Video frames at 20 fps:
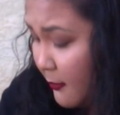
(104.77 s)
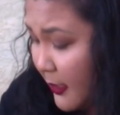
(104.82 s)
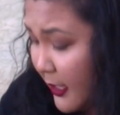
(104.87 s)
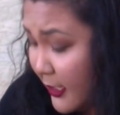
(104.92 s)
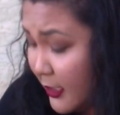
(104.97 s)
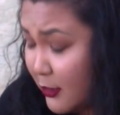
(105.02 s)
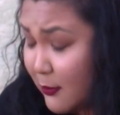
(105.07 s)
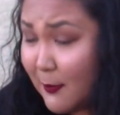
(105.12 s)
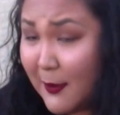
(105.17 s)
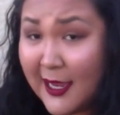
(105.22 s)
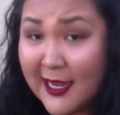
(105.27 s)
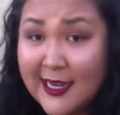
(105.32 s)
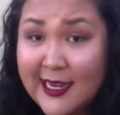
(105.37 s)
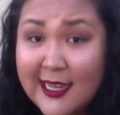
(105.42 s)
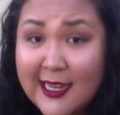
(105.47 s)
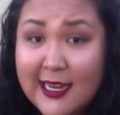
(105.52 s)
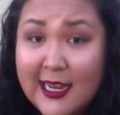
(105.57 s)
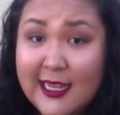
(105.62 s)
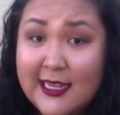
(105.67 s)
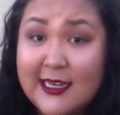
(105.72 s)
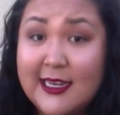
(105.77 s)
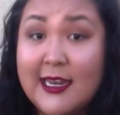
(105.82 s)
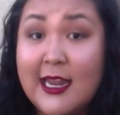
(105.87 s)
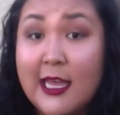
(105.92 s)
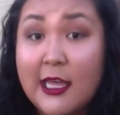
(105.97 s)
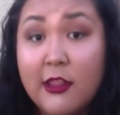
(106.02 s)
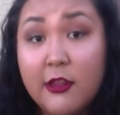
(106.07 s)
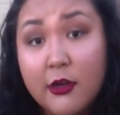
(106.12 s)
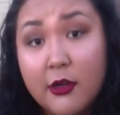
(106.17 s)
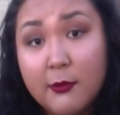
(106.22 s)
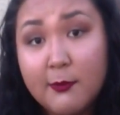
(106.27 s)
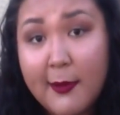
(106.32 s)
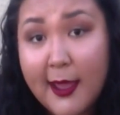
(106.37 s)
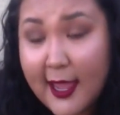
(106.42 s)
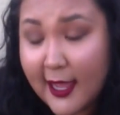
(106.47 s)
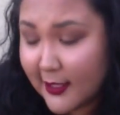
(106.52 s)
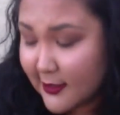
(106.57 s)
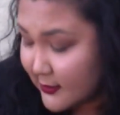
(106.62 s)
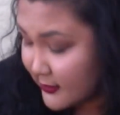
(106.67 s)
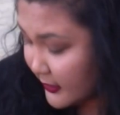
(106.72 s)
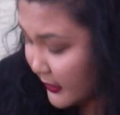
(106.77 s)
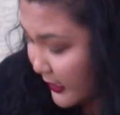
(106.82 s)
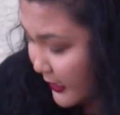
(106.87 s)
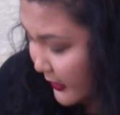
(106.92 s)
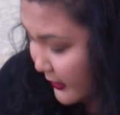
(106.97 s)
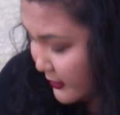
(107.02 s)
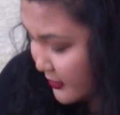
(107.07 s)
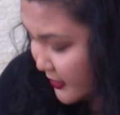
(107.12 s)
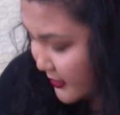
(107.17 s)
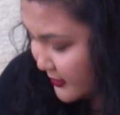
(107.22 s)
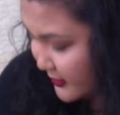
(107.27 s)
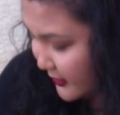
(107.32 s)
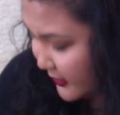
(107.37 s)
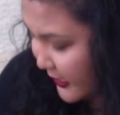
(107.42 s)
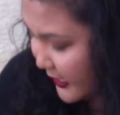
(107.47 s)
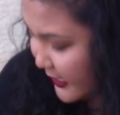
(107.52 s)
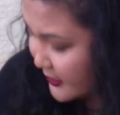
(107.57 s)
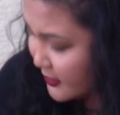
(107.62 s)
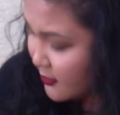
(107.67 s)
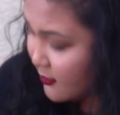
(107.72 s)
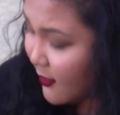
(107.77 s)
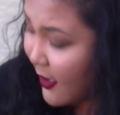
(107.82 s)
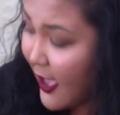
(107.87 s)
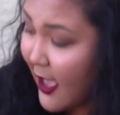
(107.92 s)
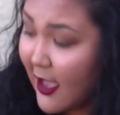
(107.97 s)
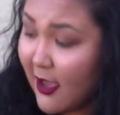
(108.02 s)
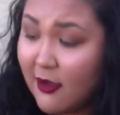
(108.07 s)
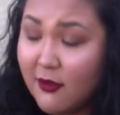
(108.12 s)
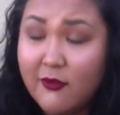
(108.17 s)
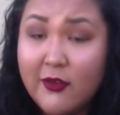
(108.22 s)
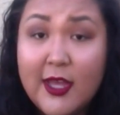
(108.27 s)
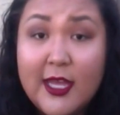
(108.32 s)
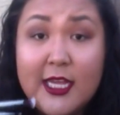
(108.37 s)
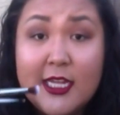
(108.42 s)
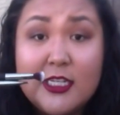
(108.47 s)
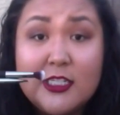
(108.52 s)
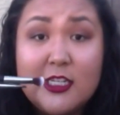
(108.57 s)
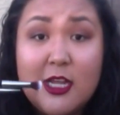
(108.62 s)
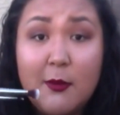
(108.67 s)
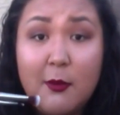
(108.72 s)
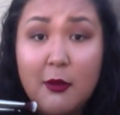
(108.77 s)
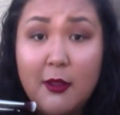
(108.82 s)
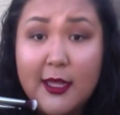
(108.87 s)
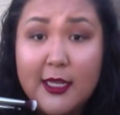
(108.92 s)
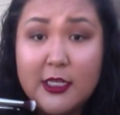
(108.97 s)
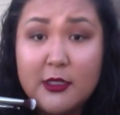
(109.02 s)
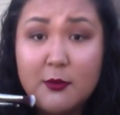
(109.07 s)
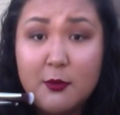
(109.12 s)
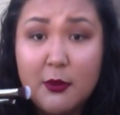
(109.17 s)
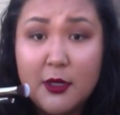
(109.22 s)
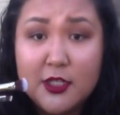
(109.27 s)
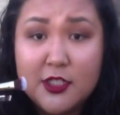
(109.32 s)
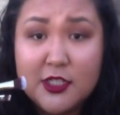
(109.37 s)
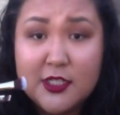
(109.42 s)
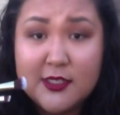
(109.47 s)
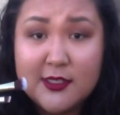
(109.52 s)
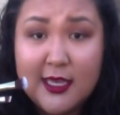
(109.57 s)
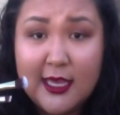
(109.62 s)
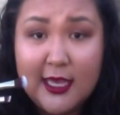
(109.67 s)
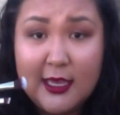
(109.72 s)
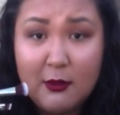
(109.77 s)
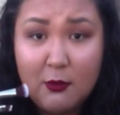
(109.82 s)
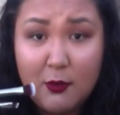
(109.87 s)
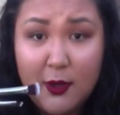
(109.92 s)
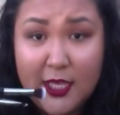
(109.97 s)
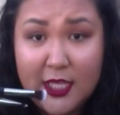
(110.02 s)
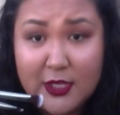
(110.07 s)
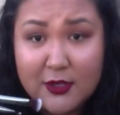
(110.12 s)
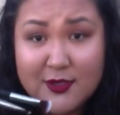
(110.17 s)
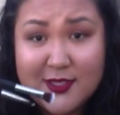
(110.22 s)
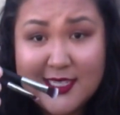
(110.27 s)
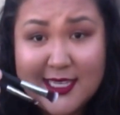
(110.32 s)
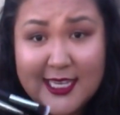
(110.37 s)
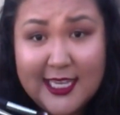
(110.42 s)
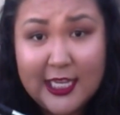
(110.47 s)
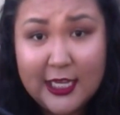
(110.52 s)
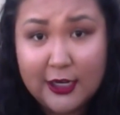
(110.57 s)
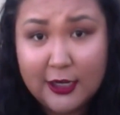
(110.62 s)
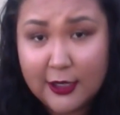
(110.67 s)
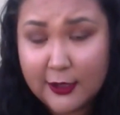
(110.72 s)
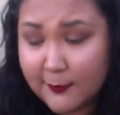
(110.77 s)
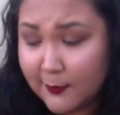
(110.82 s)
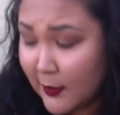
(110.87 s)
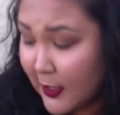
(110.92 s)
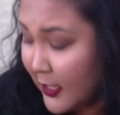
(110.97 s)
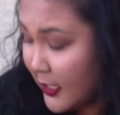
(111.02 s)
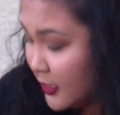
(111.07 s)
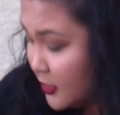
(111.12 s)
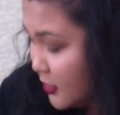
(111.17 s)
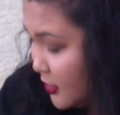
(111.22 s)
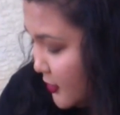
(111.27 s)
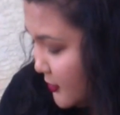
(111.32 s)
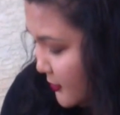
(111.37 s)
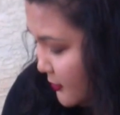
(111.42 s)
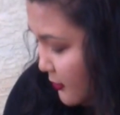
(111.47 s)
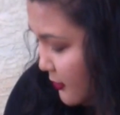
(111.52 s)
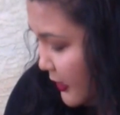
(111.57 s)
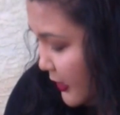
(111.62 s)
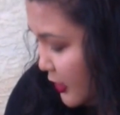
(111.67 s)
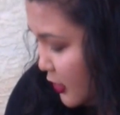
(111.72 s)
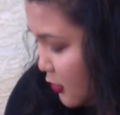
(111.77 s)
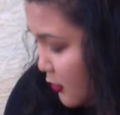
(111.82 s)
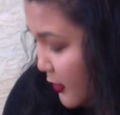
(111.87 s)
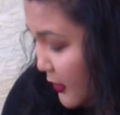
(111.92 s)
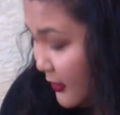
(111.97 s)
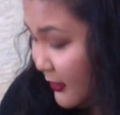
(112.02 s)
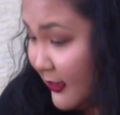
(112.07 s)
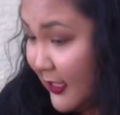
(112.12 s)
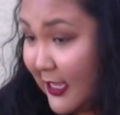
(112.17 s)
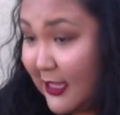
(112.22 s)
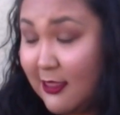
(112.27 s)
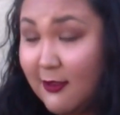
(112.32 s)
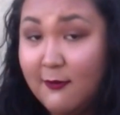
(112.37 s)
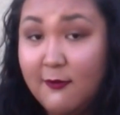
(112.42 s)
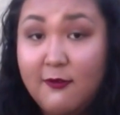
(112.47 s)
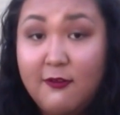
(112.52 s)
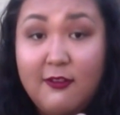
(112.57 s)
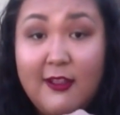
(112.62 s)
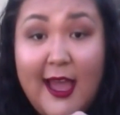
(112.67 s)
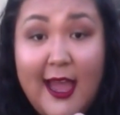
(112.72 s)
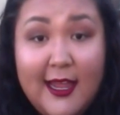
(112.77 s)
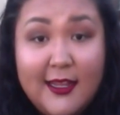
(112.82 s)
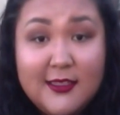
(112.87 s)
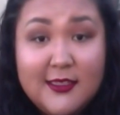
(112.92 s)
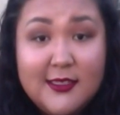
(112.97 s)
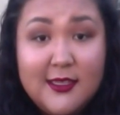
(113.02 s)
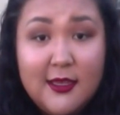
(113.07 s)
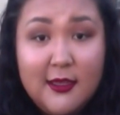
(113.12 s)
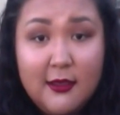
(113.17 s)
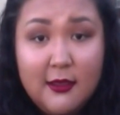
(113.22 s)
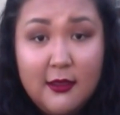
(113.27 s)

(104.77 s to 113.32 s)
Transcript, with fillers: And you may need another mat, and just in case you have double-ended brushes like what you see here, just so that you can lay them flat